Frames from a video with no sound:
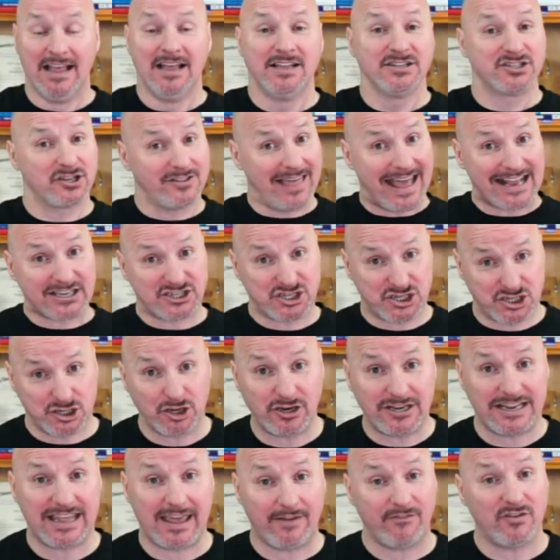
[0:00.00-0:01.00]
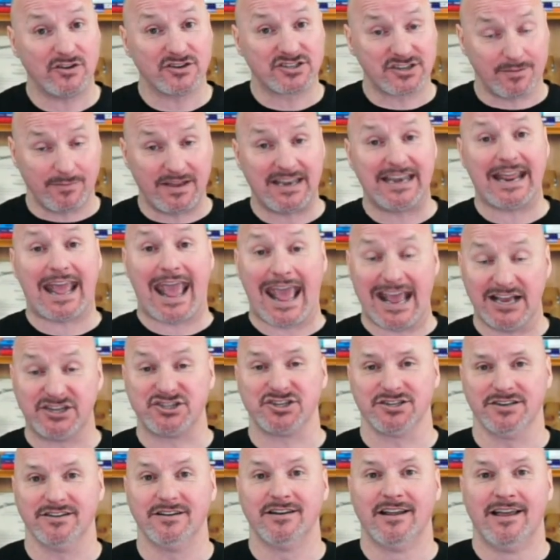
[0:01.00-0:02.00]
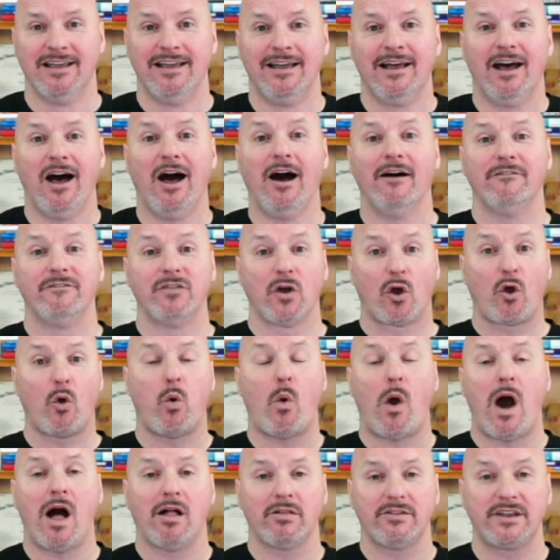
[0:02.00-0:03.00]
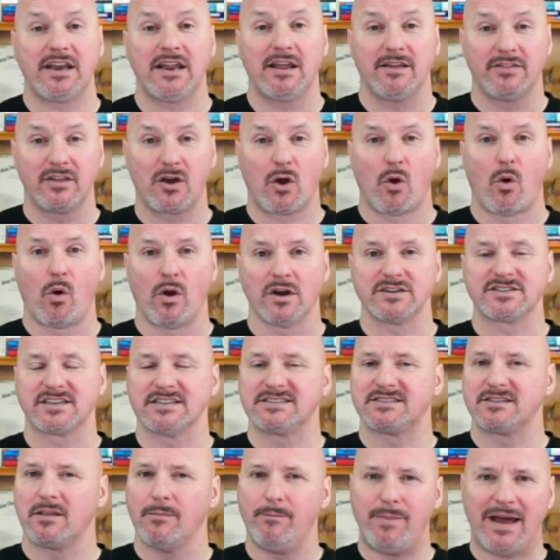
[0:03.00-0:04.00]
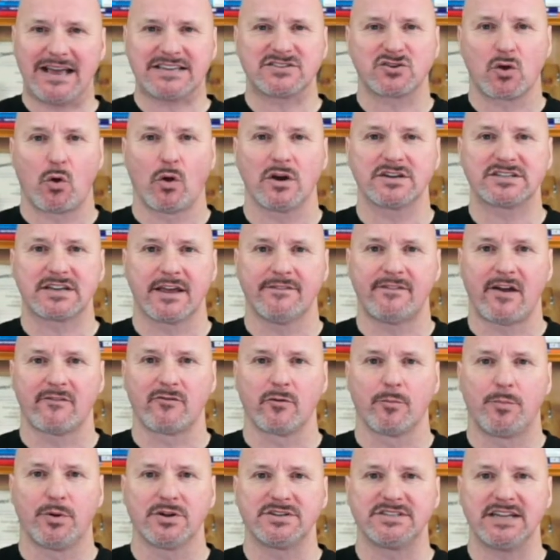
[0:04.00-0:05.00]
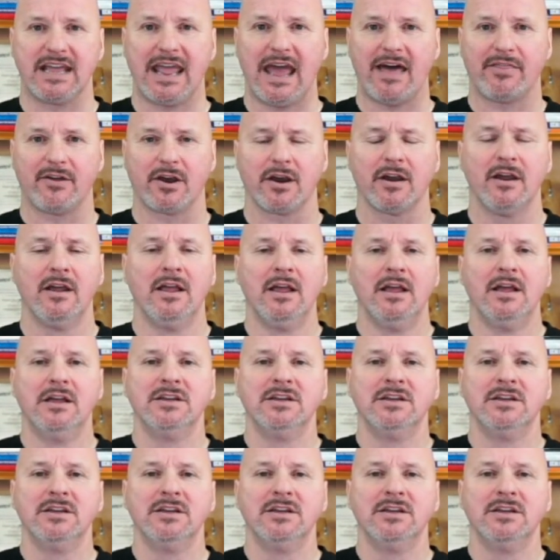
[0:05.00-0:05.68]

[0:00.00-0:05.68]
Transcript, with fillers: So that should give you some indication of the quality of the course. It's the best course I've ever put together.